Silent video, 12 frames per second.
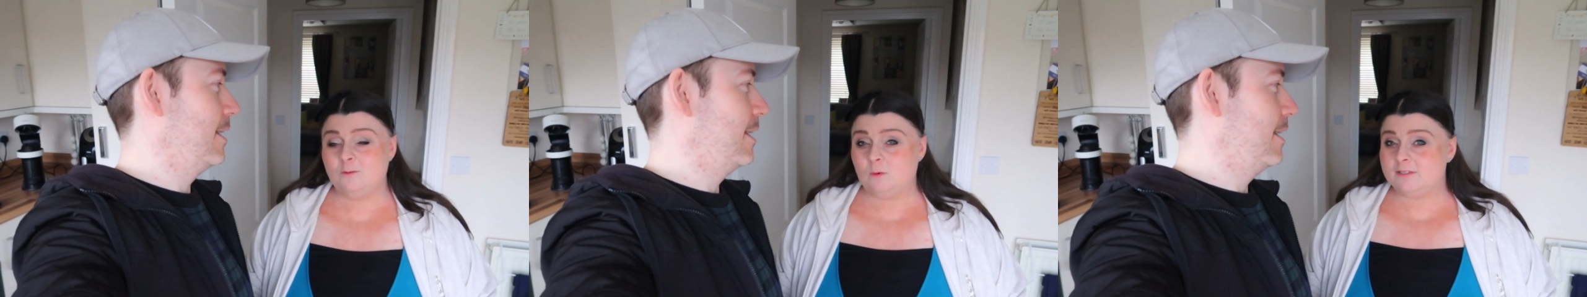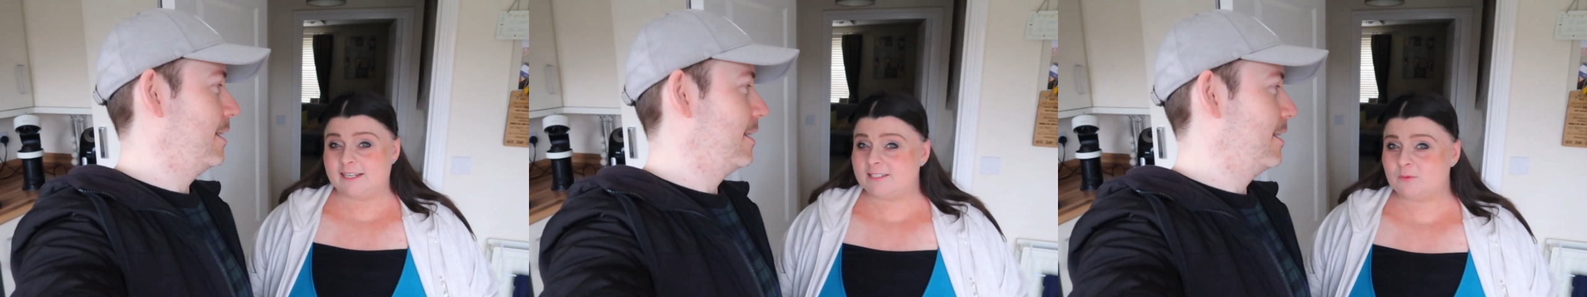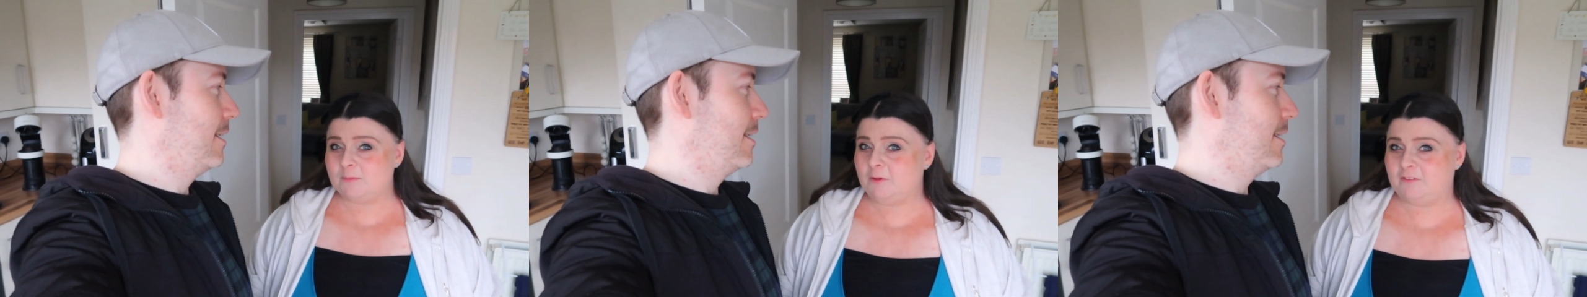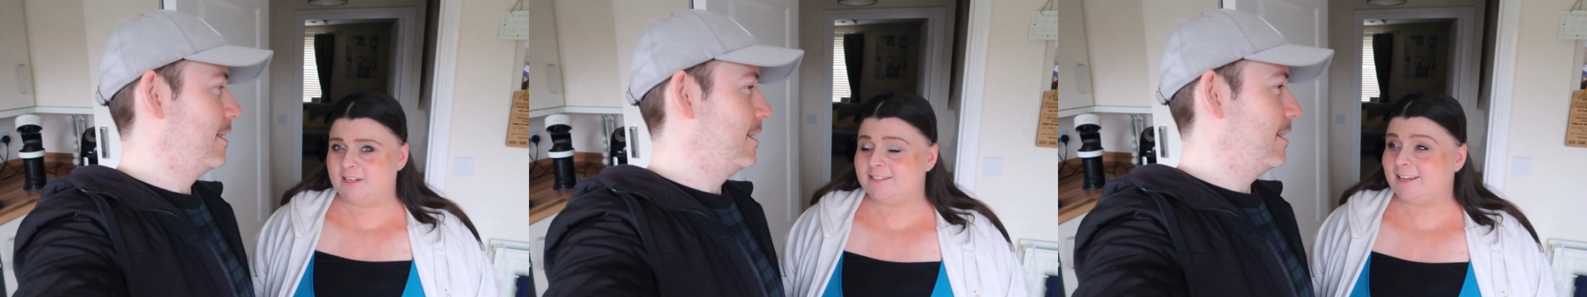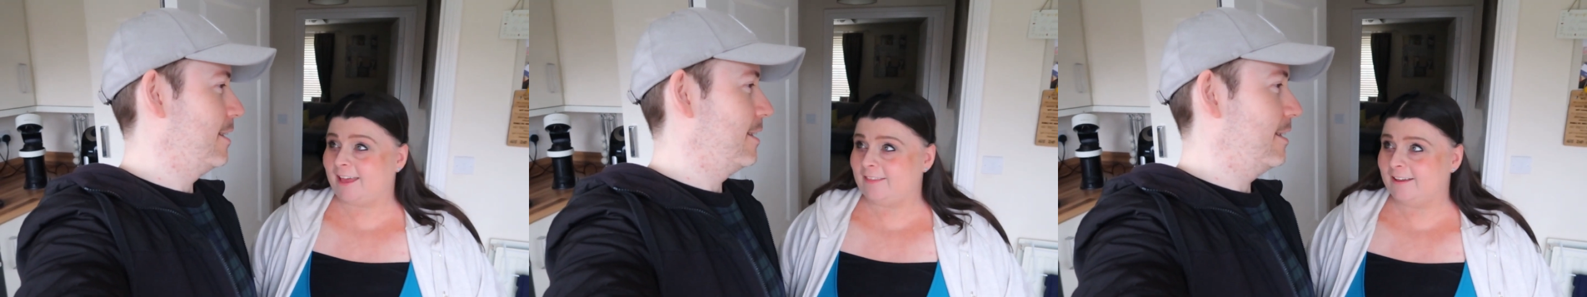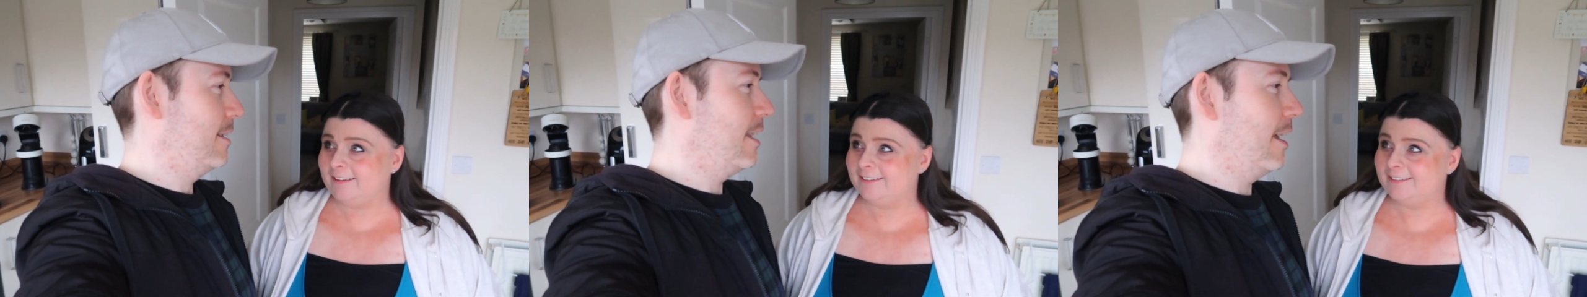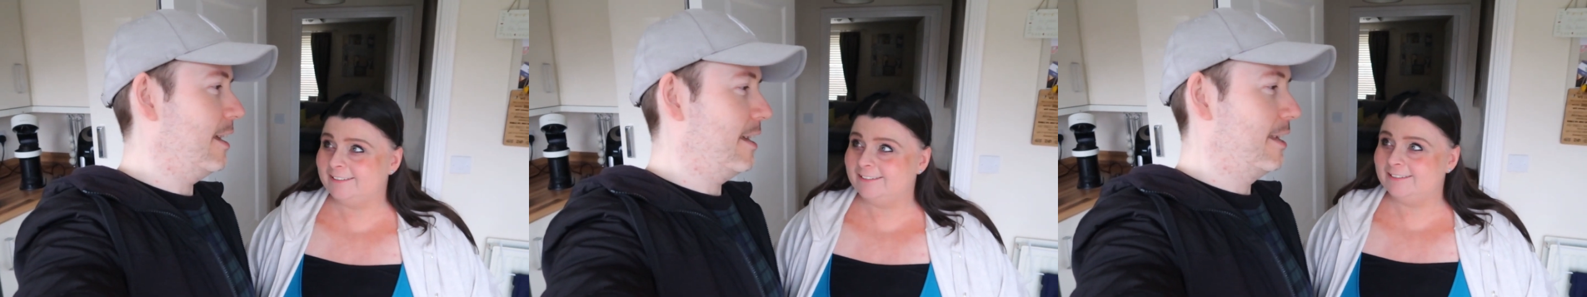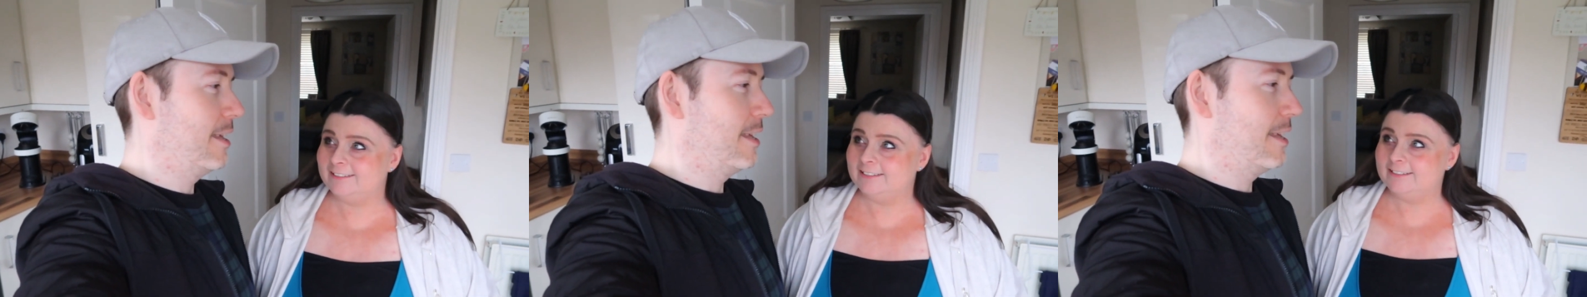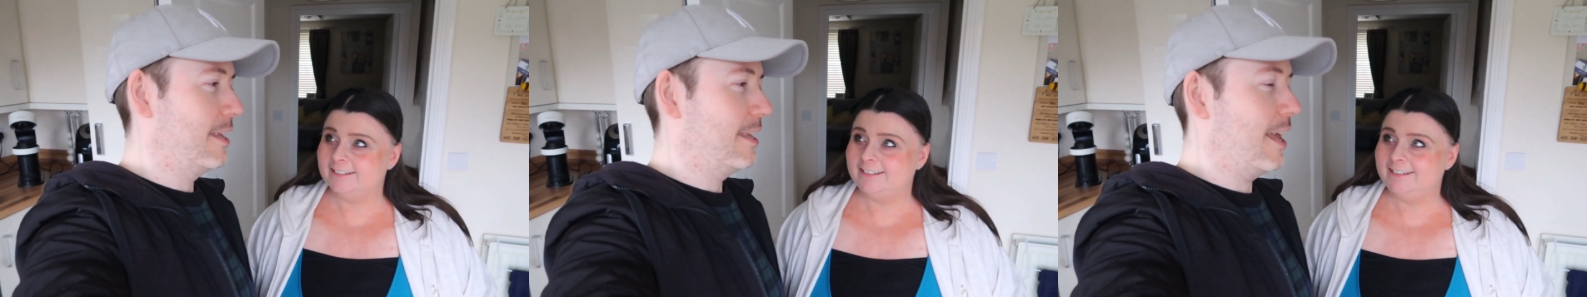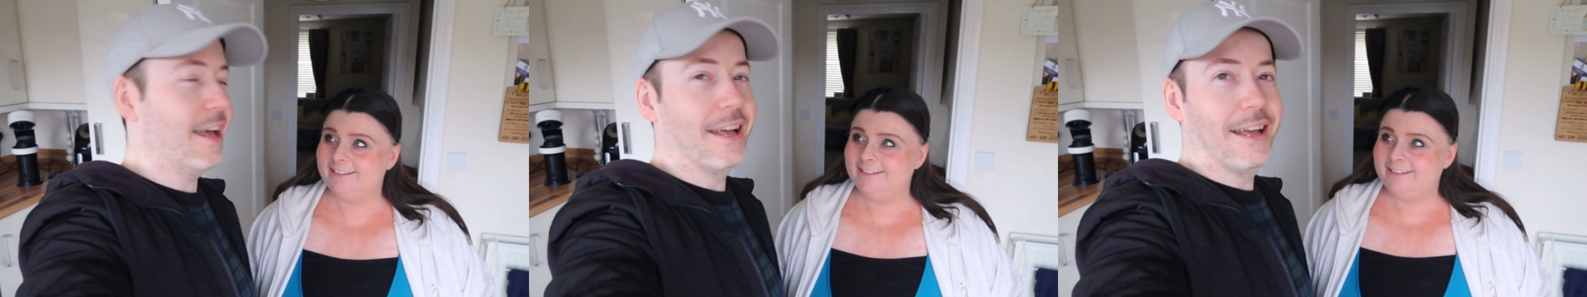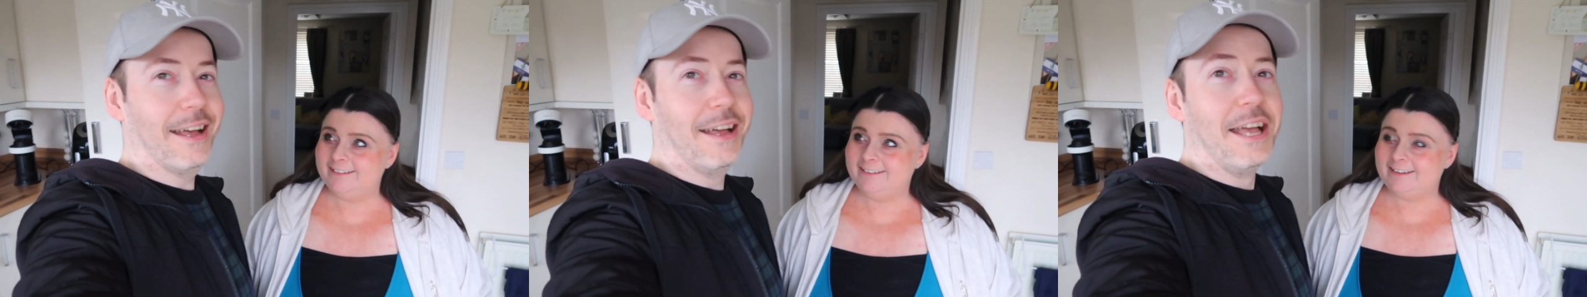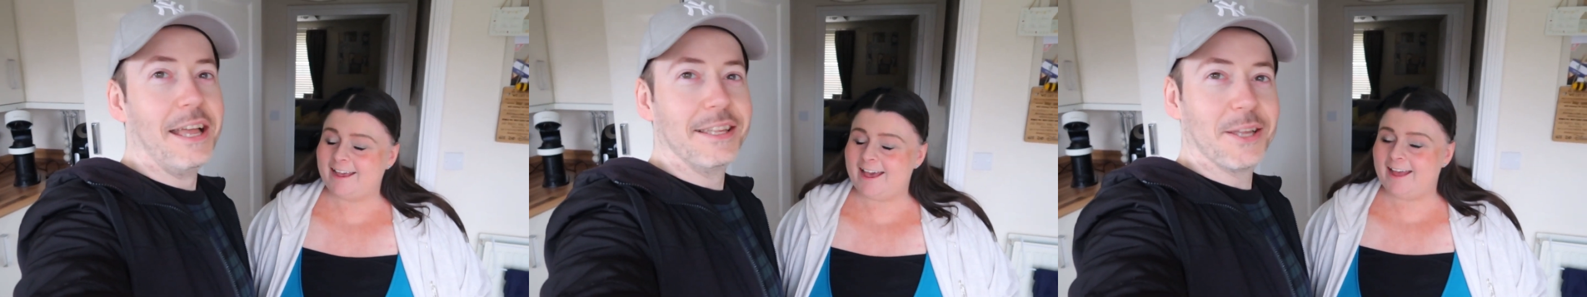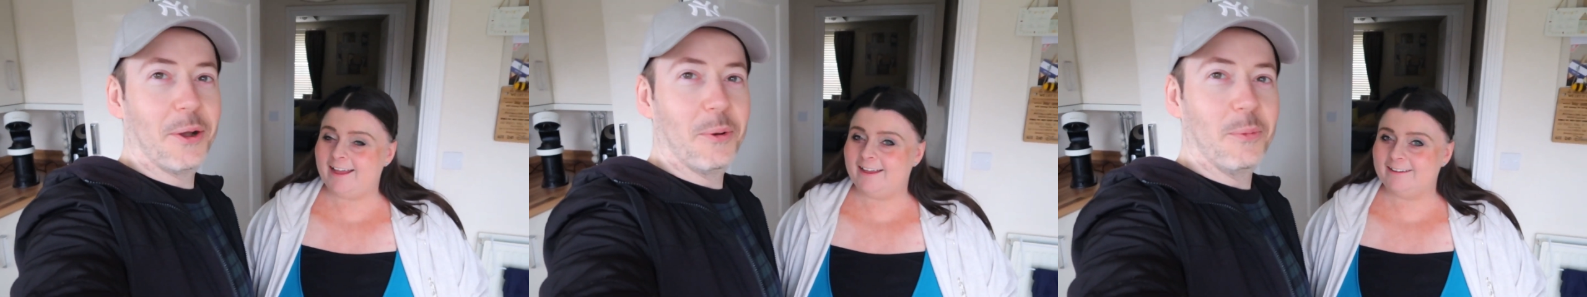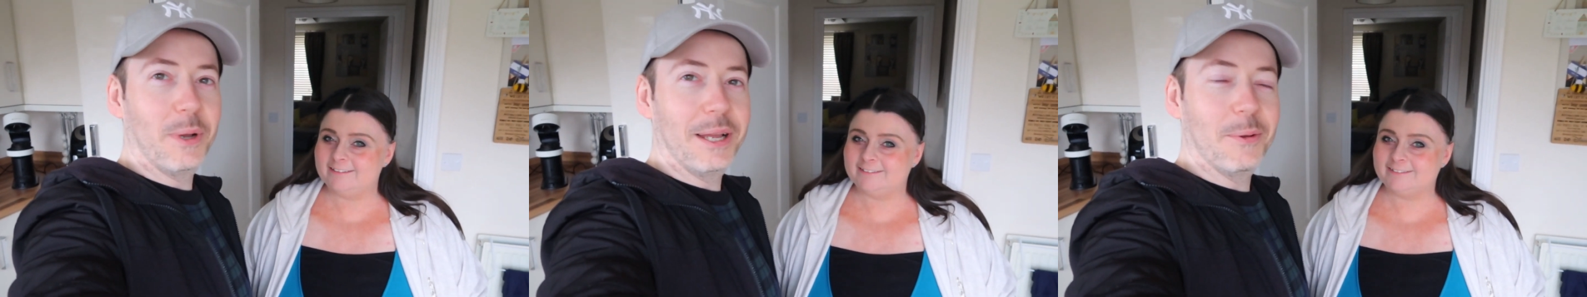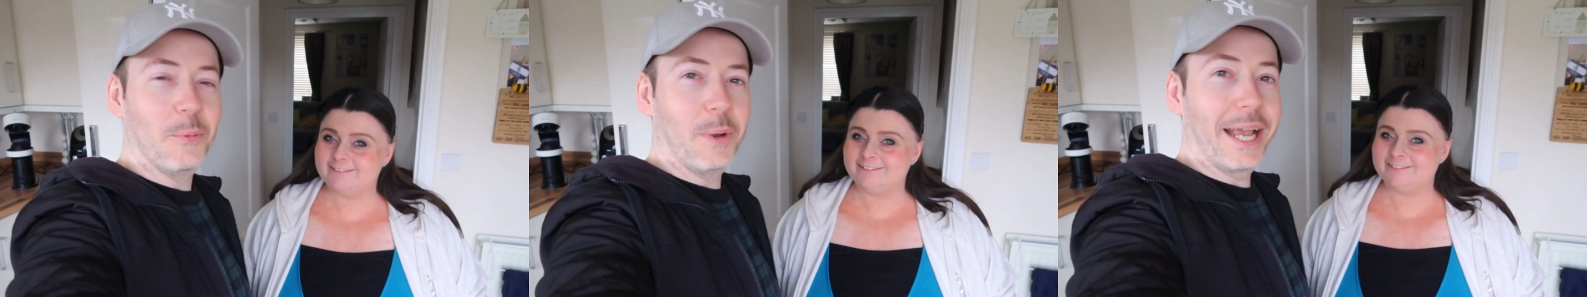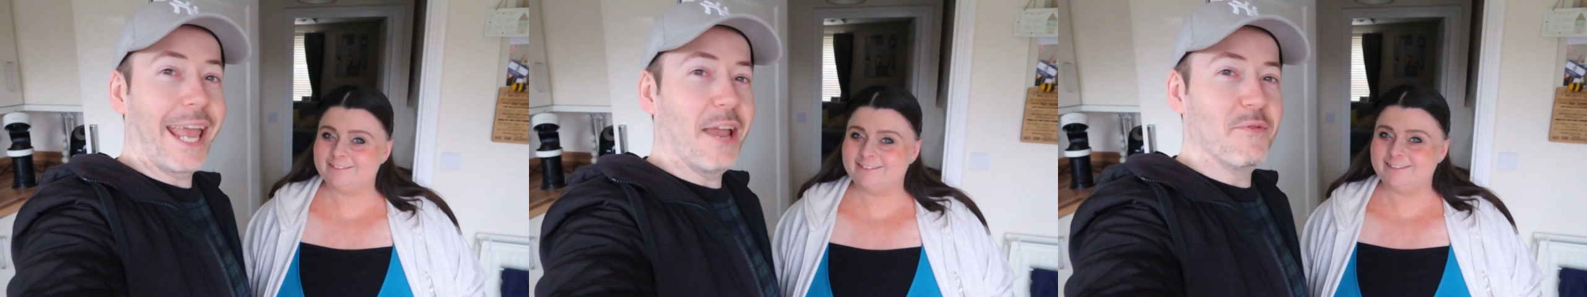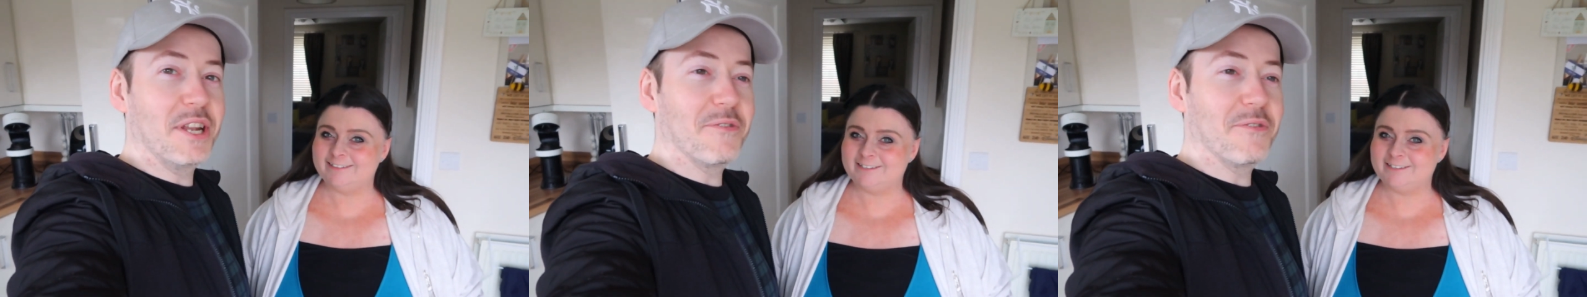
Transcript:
Speaker 1: Well, since we moved in together.
Speaker 2: Yeah. Uh, so we're, we're getting